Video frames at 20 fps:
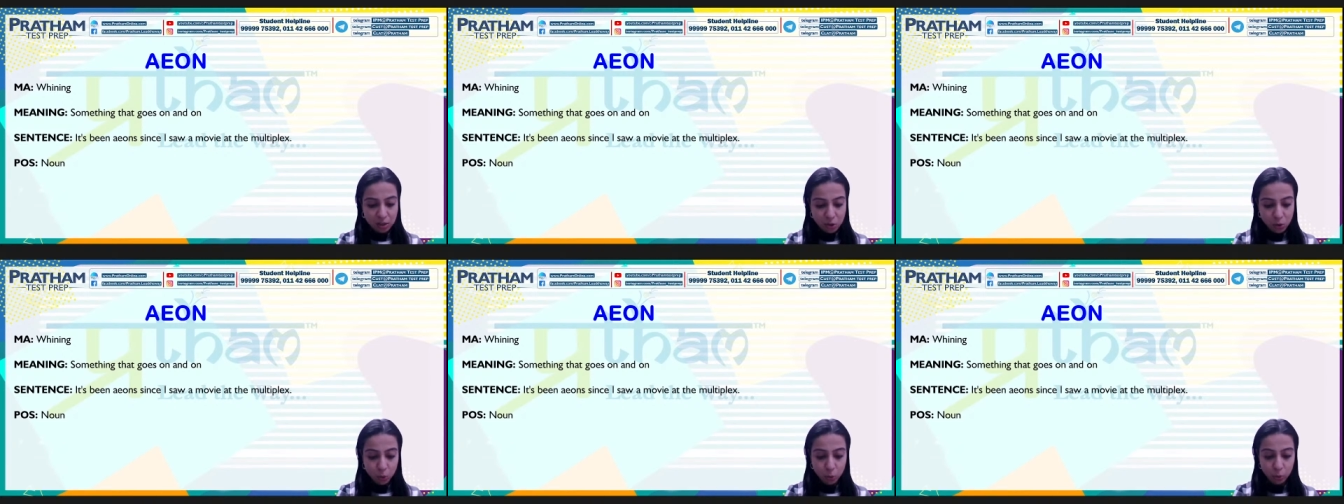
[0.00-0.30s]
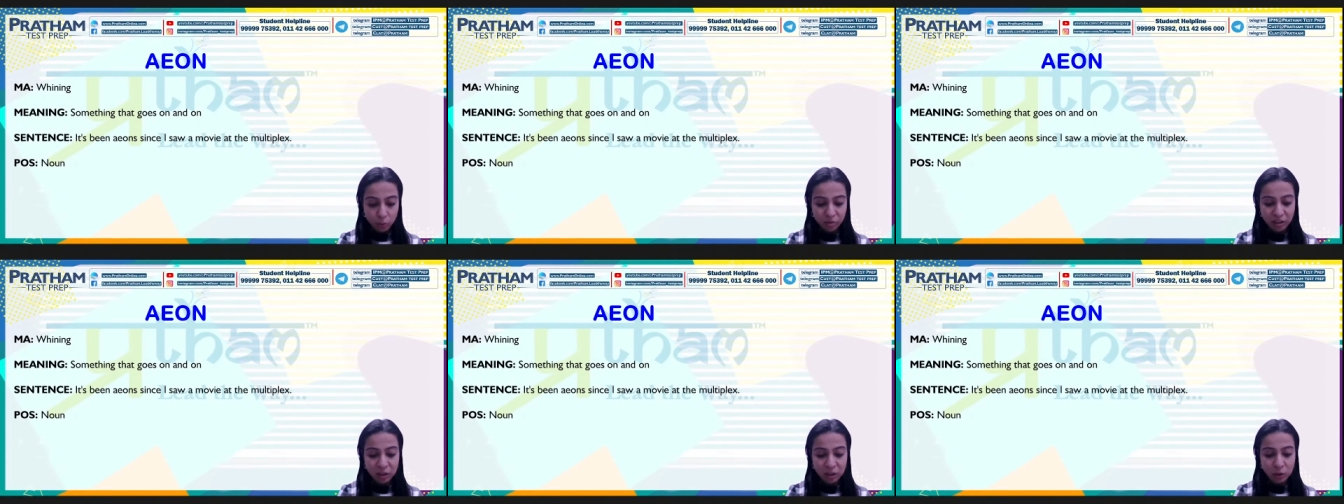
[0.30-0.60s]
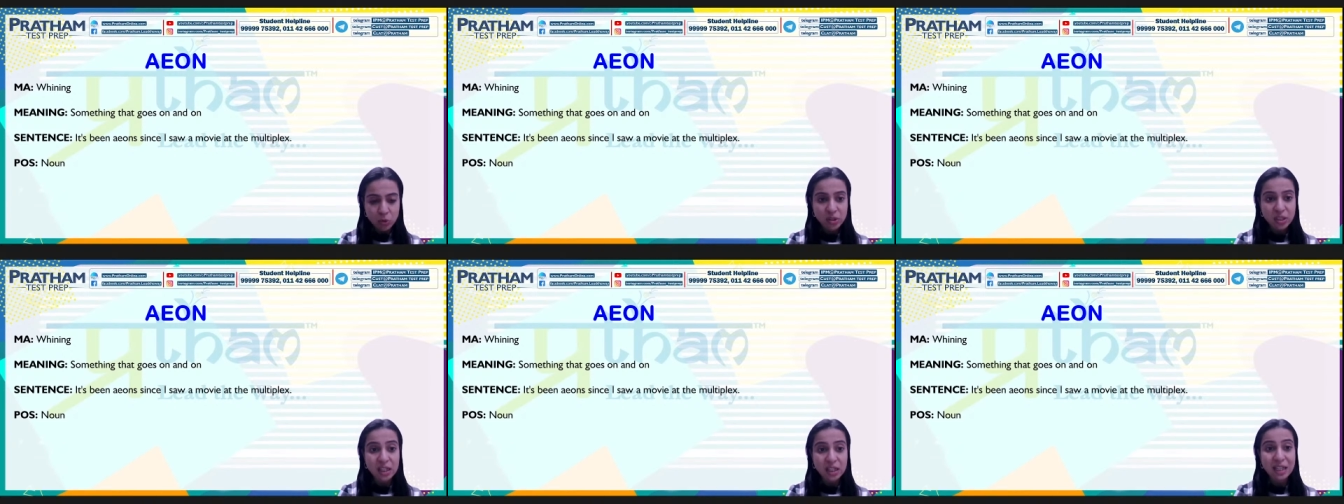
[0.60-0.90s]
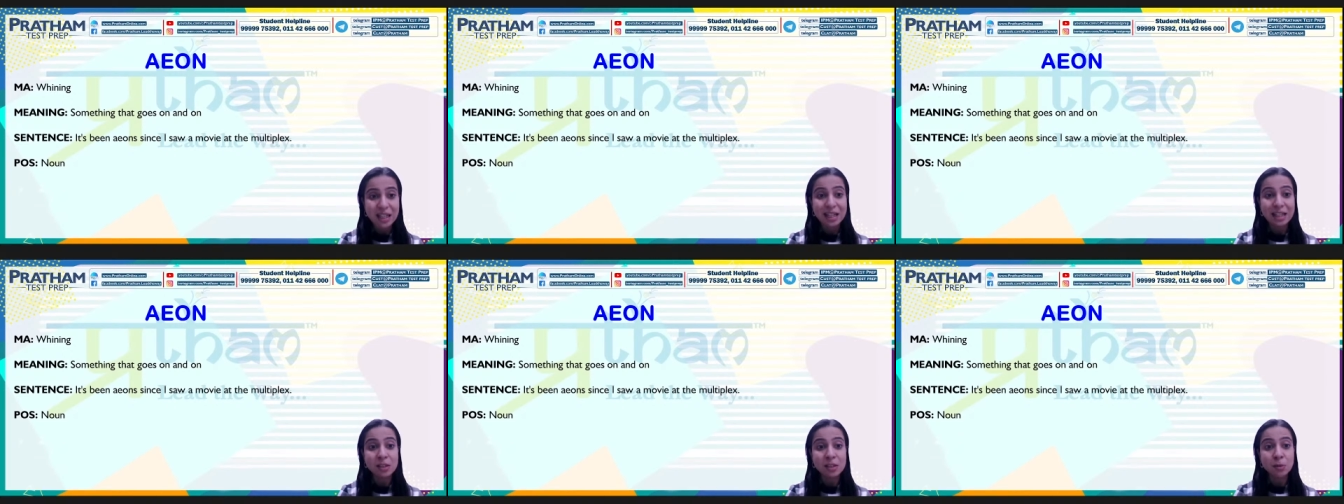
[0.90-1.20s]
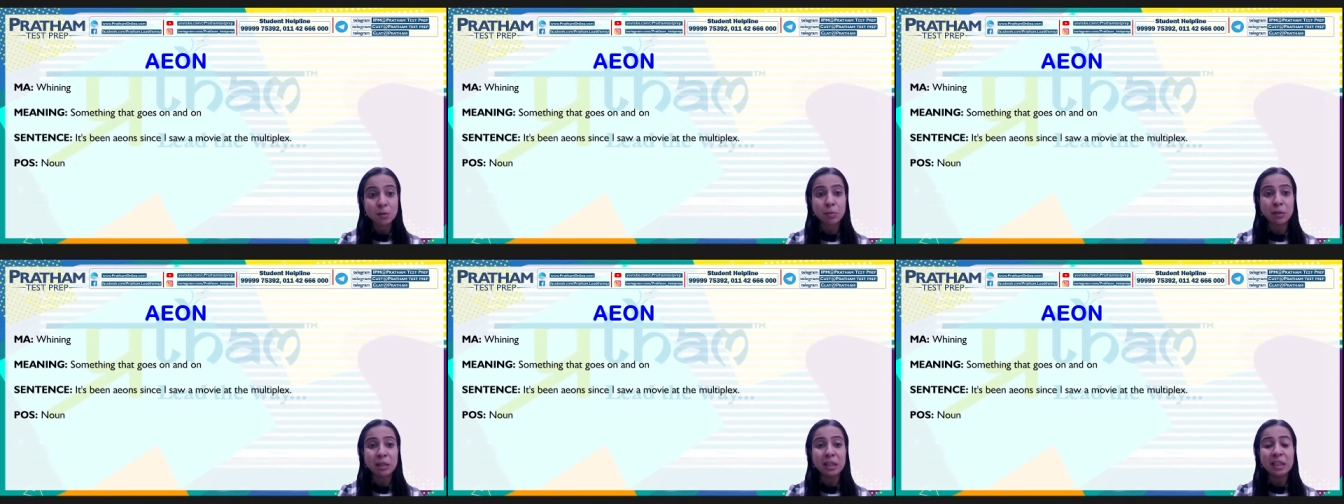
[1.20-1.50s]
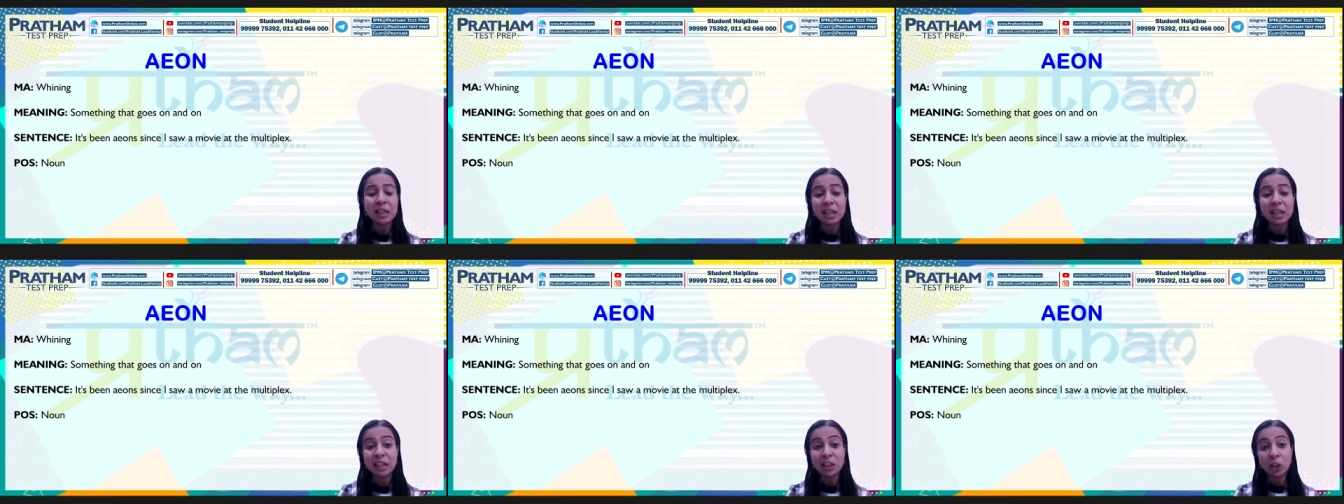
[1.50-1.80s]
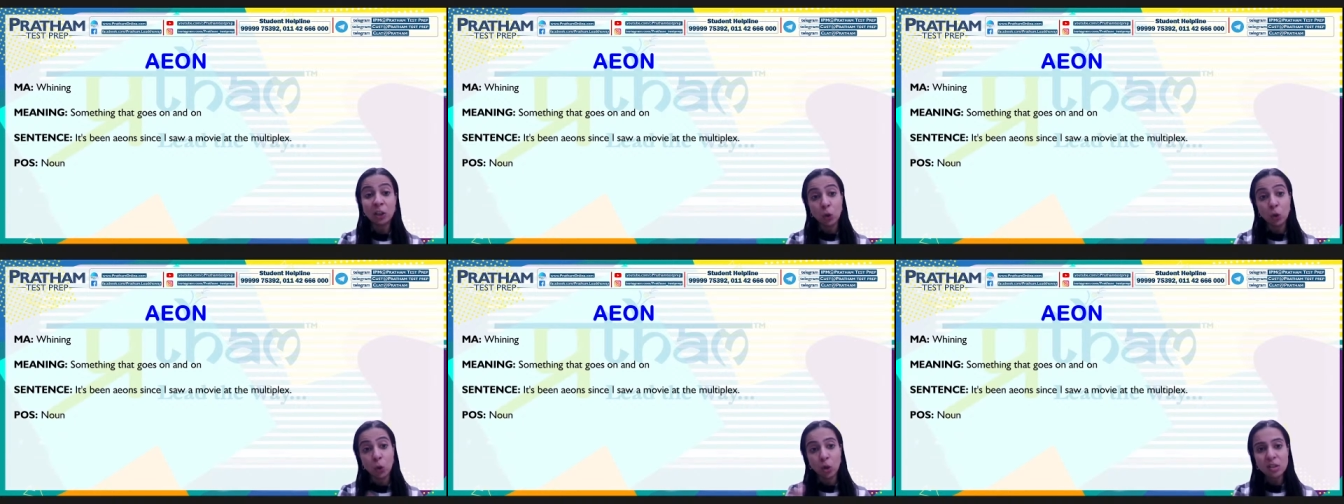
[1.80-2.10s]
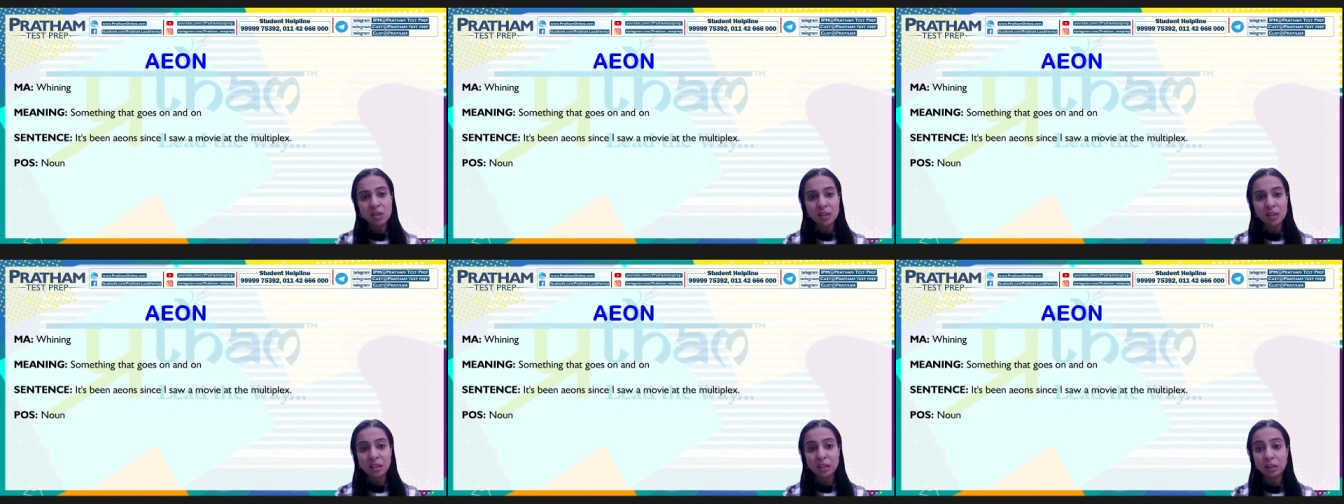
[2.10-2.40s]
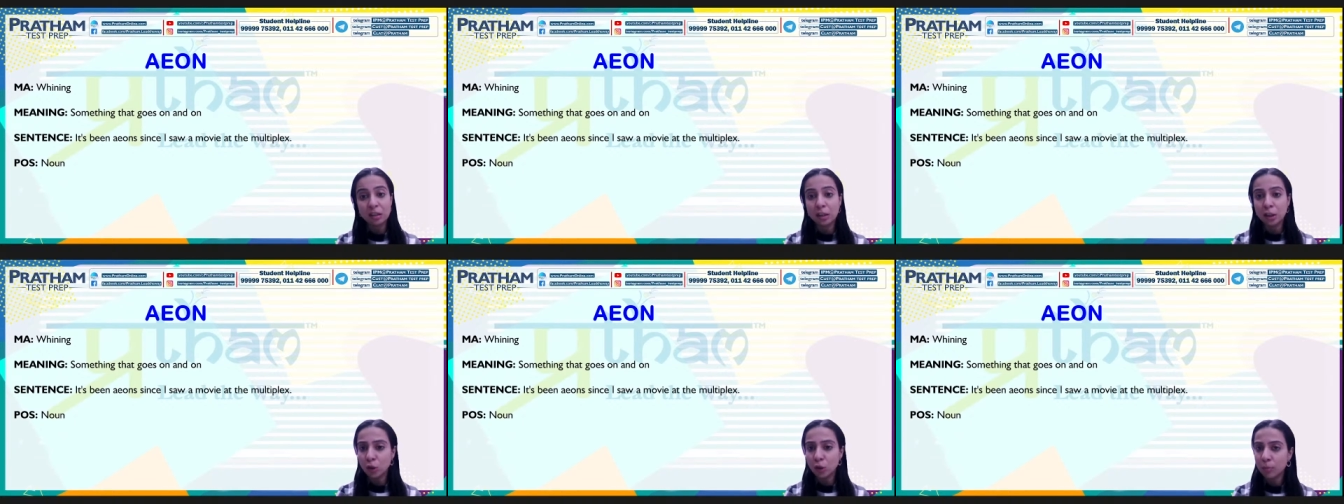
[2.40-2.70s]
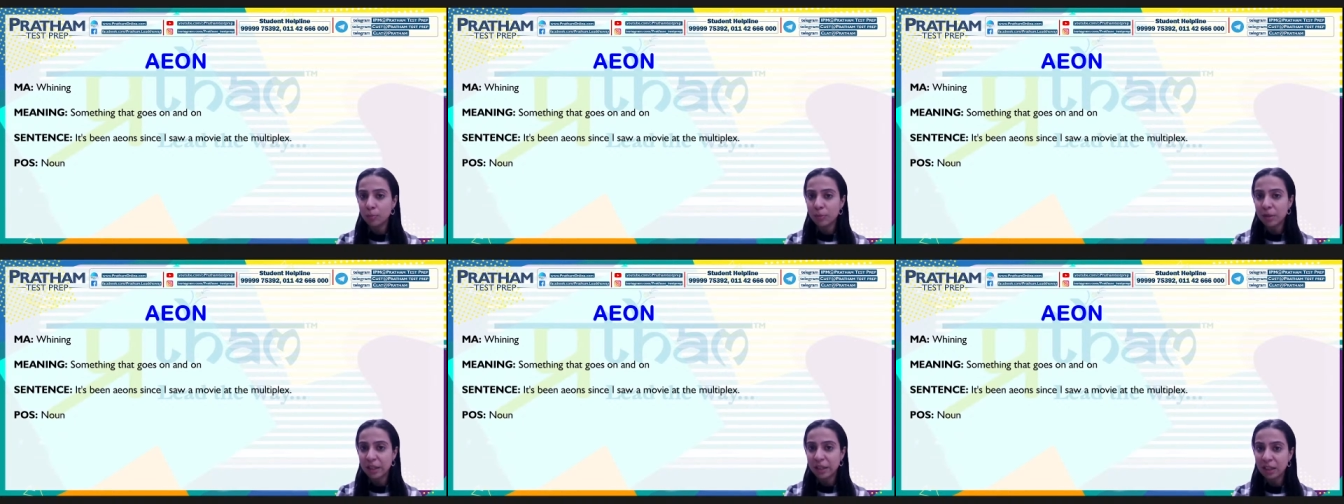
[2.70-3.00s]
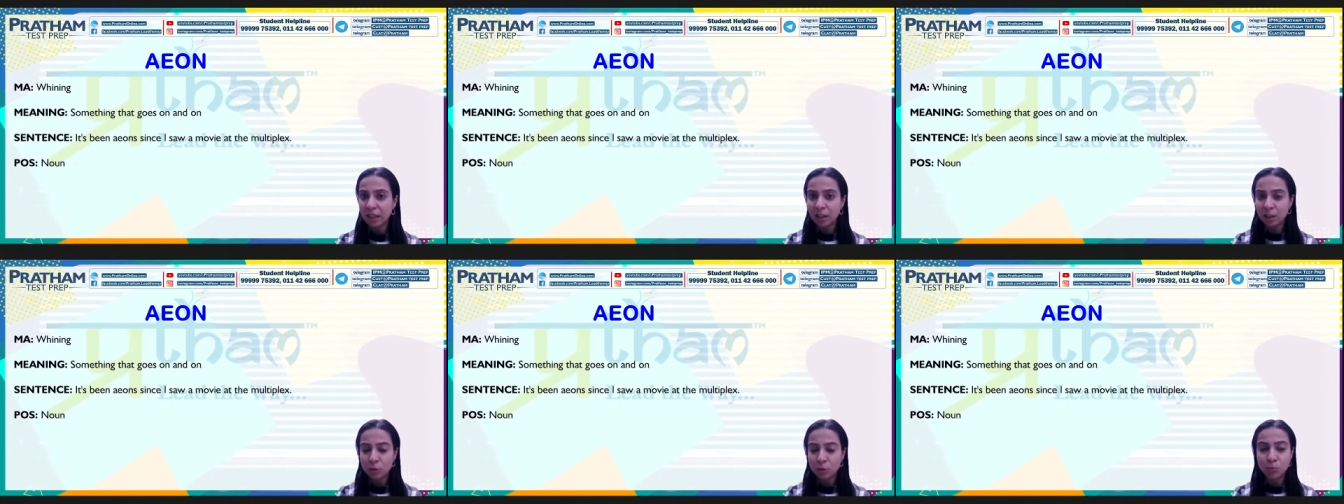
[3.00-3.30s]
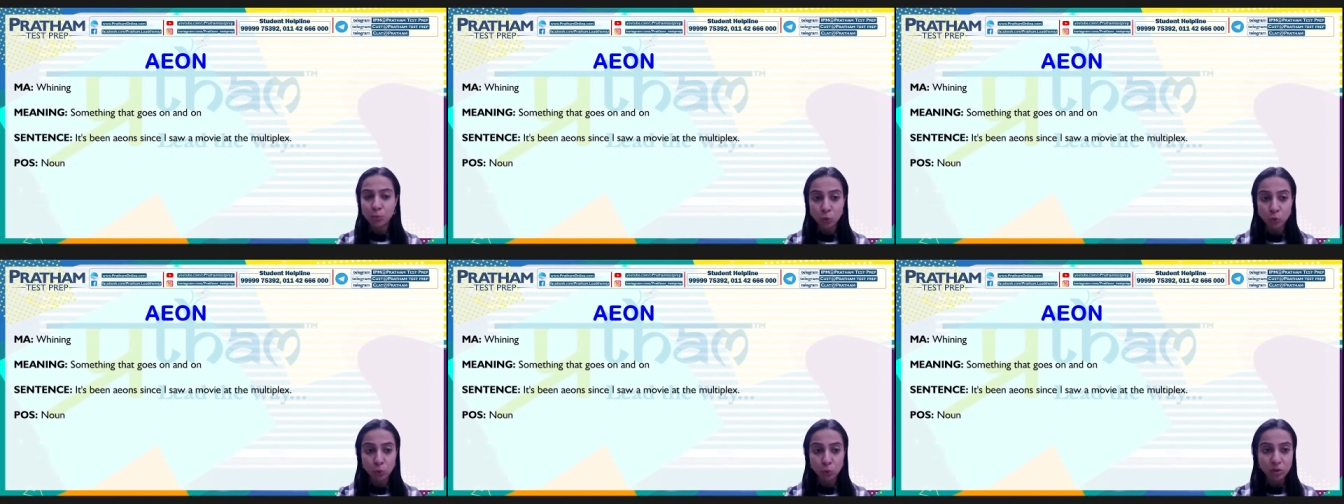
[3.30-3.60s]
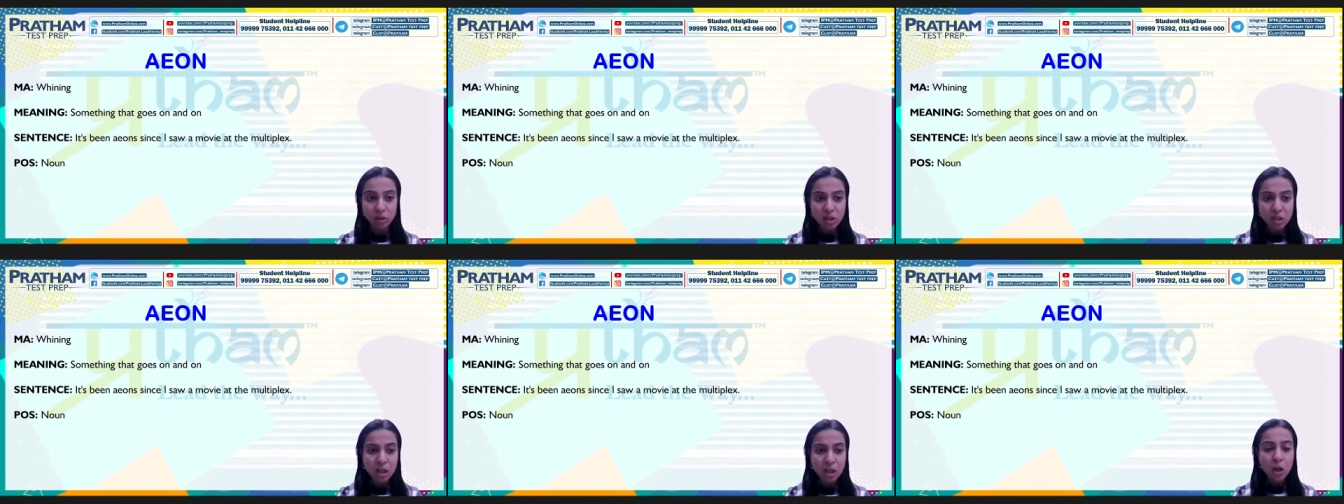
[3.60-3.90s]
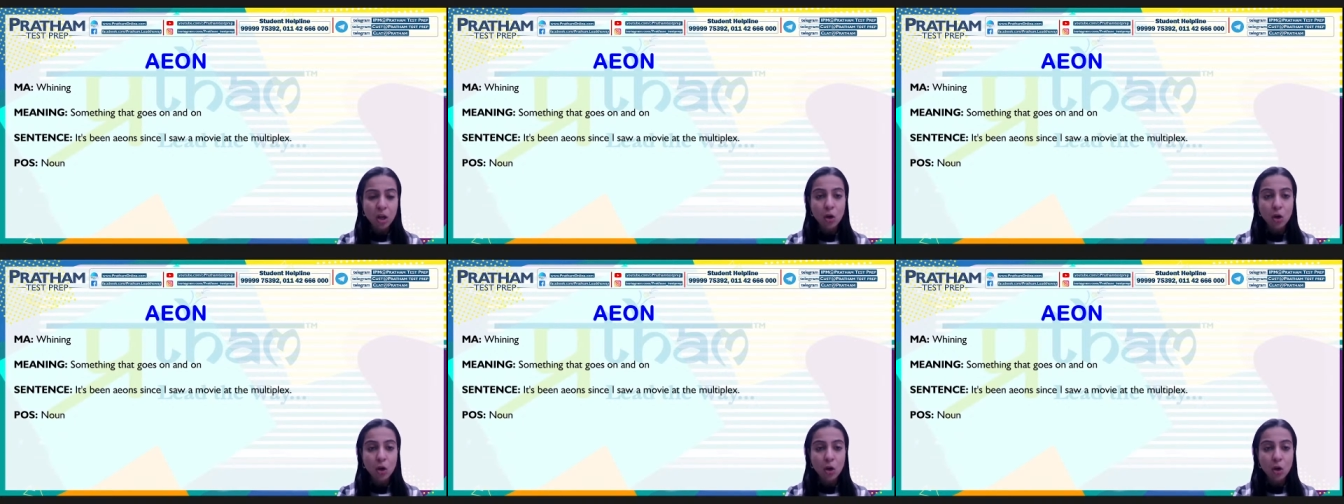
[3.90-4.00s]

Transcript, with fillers: So when you say it's been eons, clearly you're making it plural,